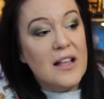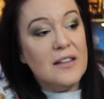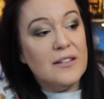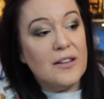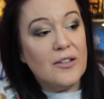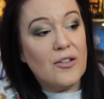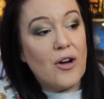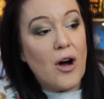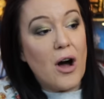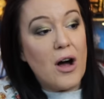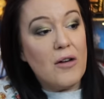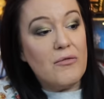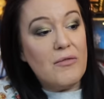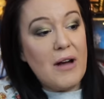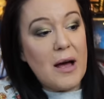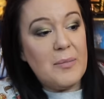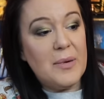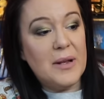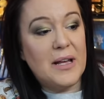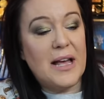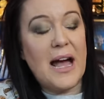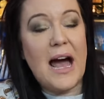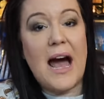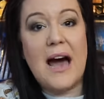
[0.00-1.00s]
So I've got a
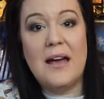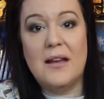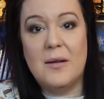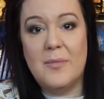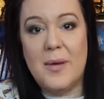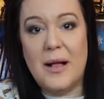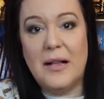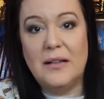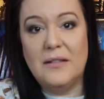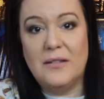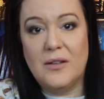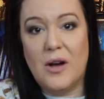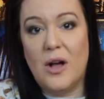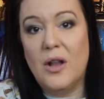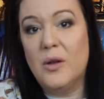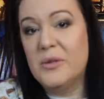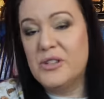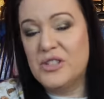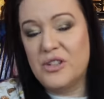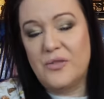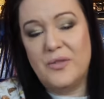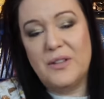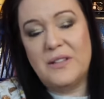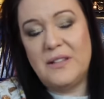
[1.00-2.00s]
replica Annabelle doll,
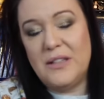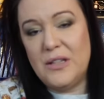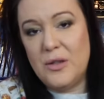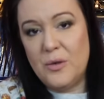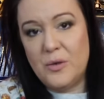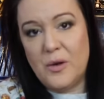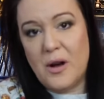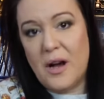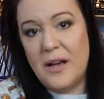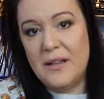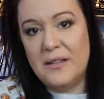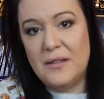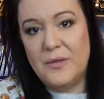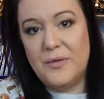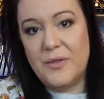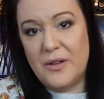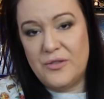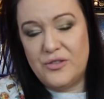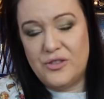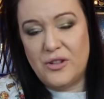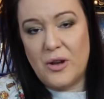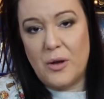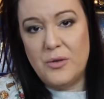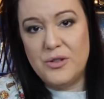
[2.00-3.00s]
which obviously you guys have,
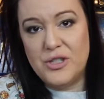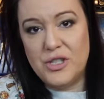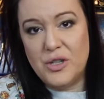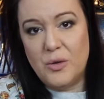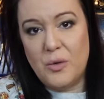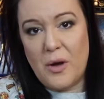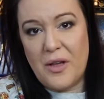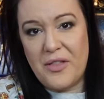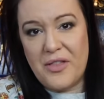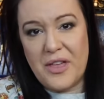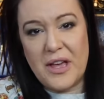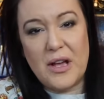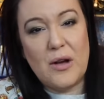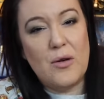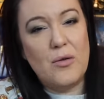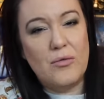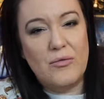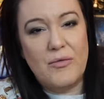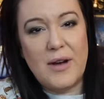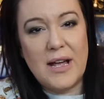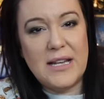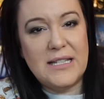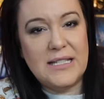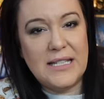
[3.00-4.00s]
I've showed you, I think,
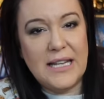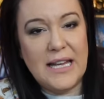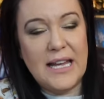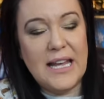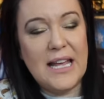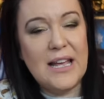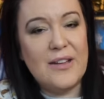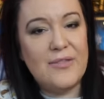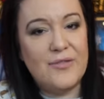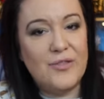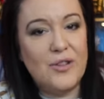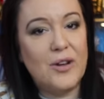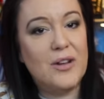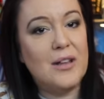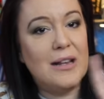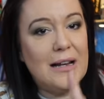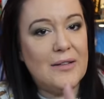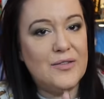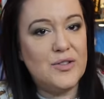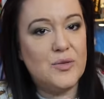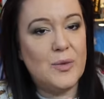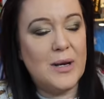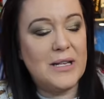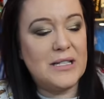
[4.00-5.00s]
already. If not, you'll
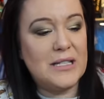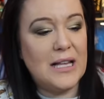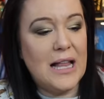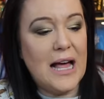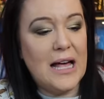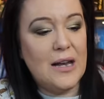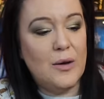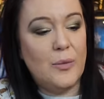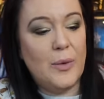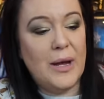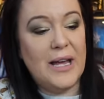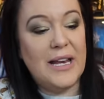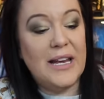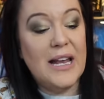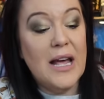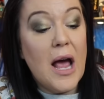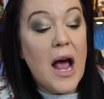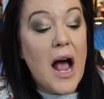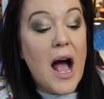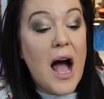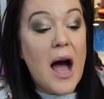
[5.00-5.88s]
have to wait till Halloween.